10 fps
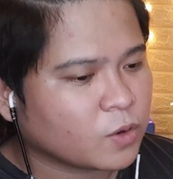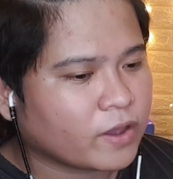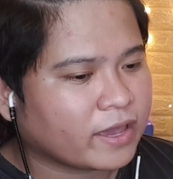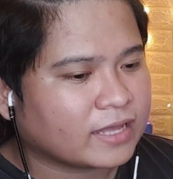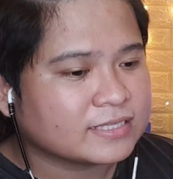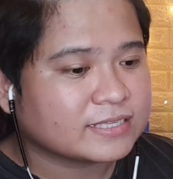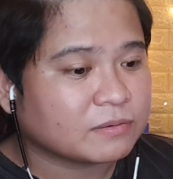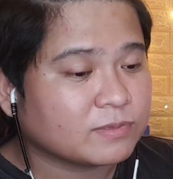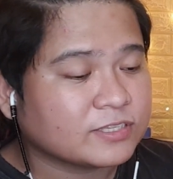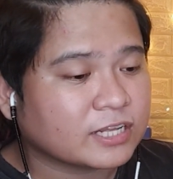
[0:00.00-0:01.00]
Okay, can
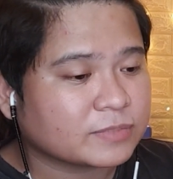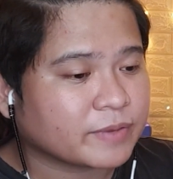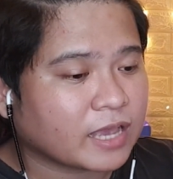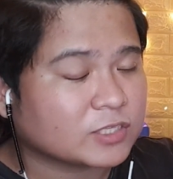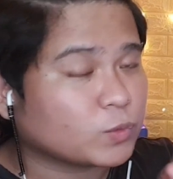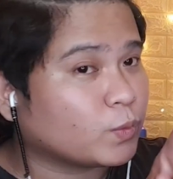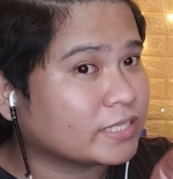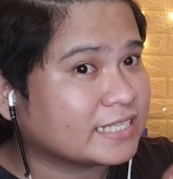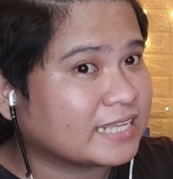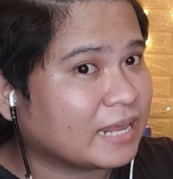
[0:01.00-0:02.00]
someone tell me, guys,
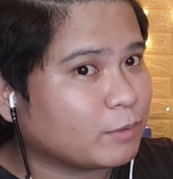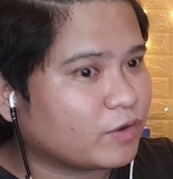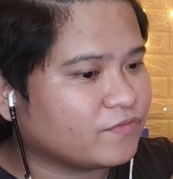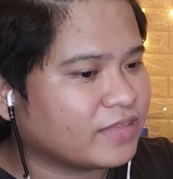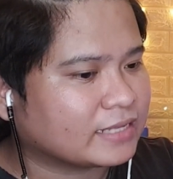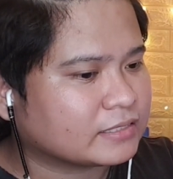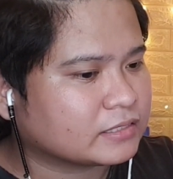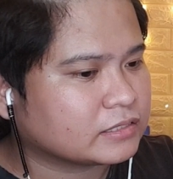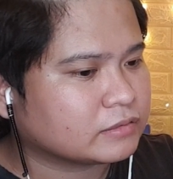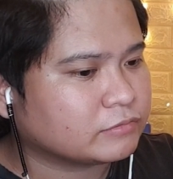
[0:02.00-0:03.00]
what is the name of that
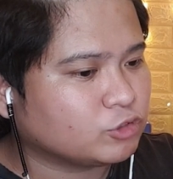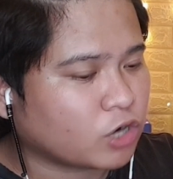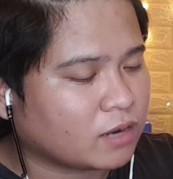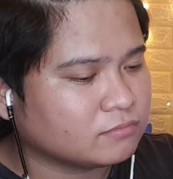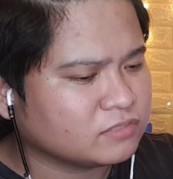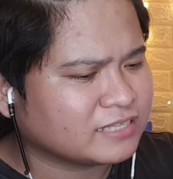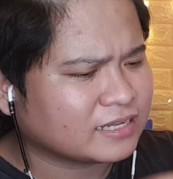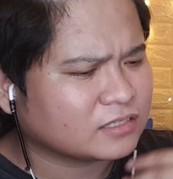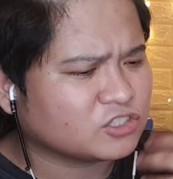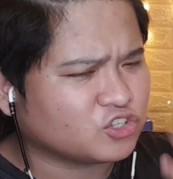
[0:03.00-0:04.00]
drum? Is
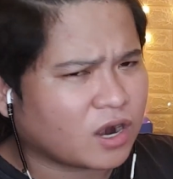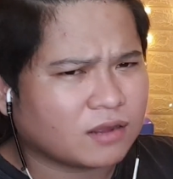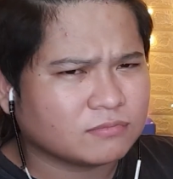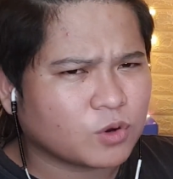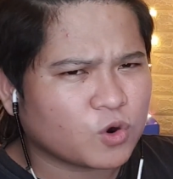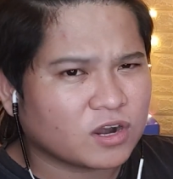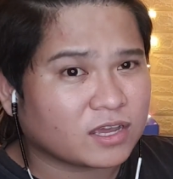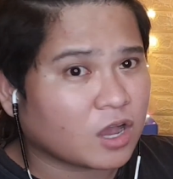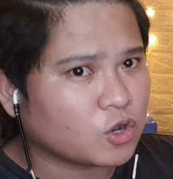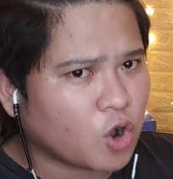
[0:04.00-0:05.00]
that a drum or
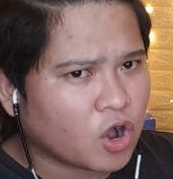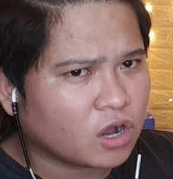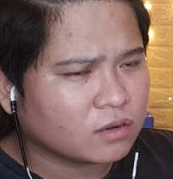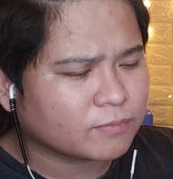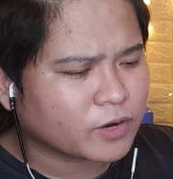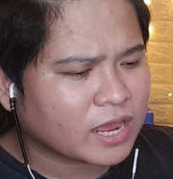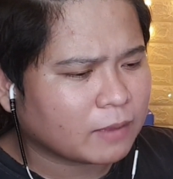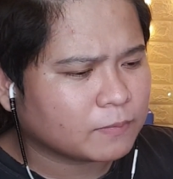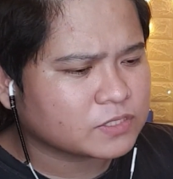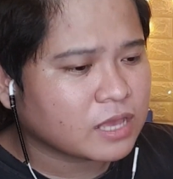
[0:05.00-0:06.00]
like a gong,
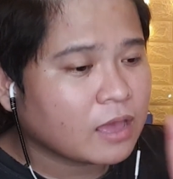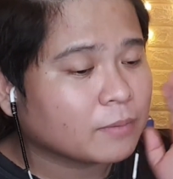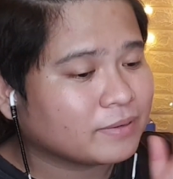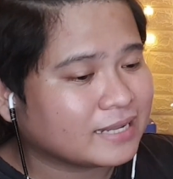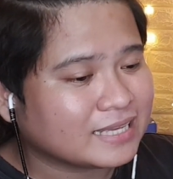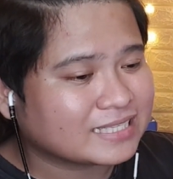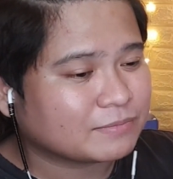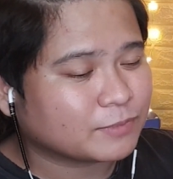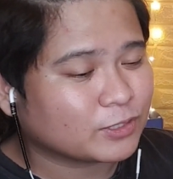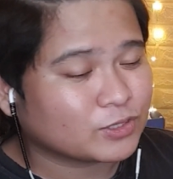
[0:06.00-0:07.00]
perhaps? Please
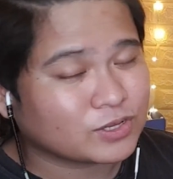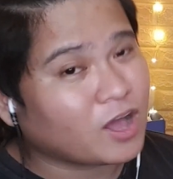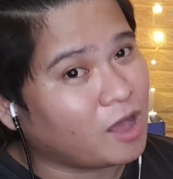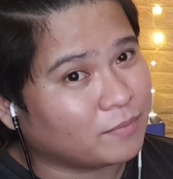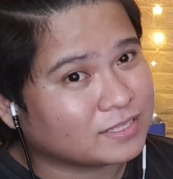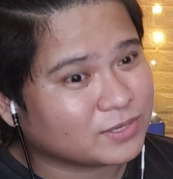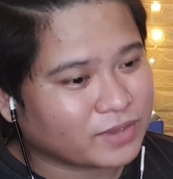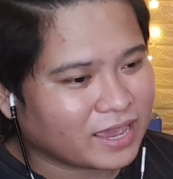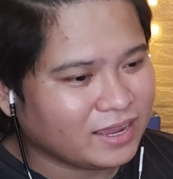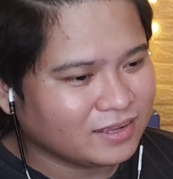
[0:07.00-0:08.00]
let me know in the comments,
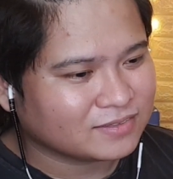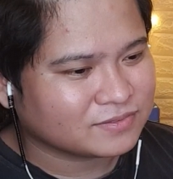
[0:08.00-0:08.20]
okay?